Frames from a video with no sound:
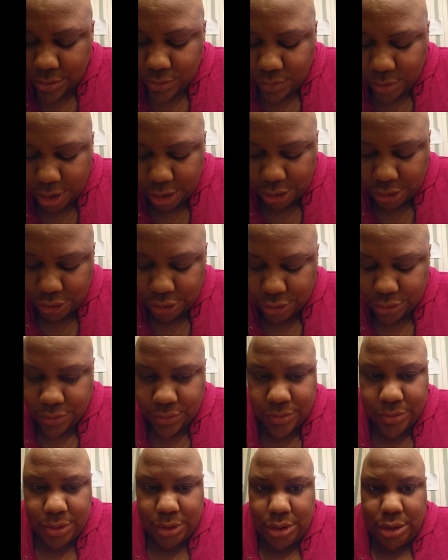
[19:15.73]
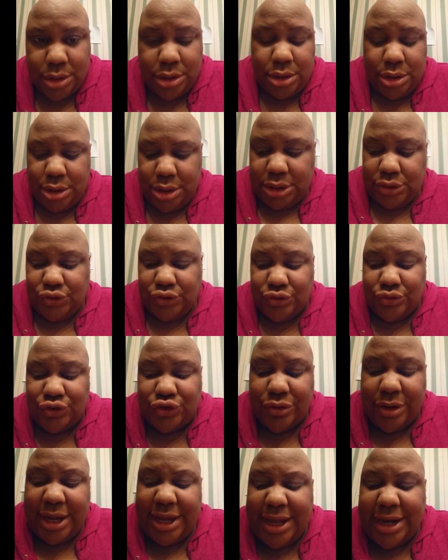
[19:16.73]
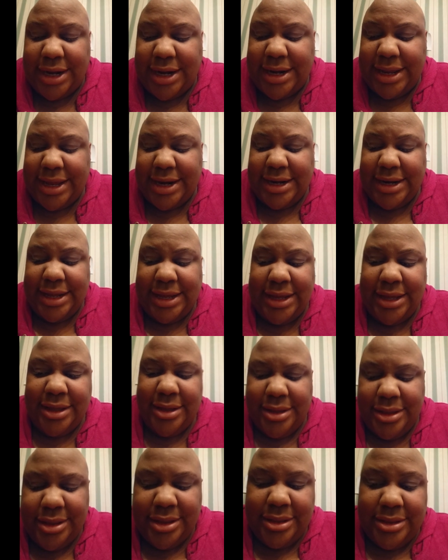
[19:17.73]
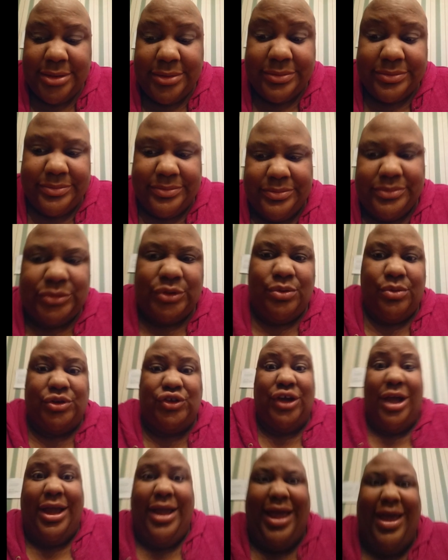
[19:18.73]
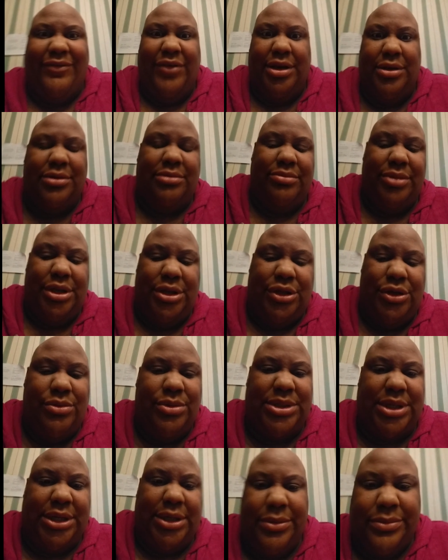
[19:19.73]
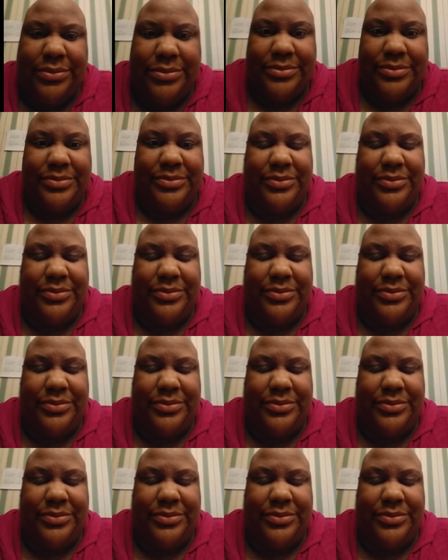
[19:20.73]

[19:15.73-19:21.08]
what you do is use your handy dandy, which I haven't been using,